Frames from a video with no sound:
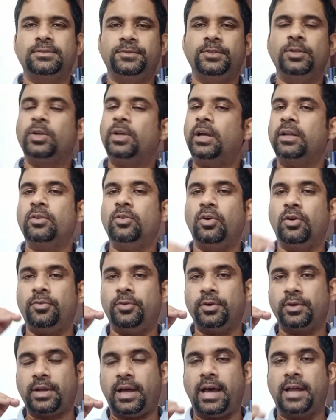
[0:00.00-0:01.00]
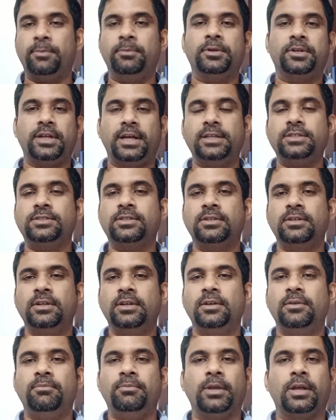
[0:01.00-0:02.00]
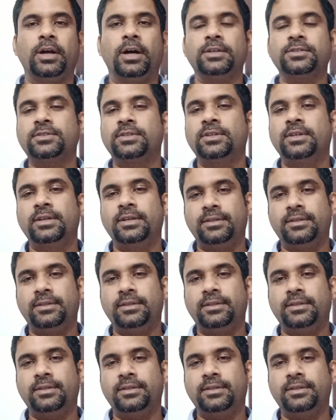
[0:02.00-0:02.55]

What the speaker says: you can go for arbitrage because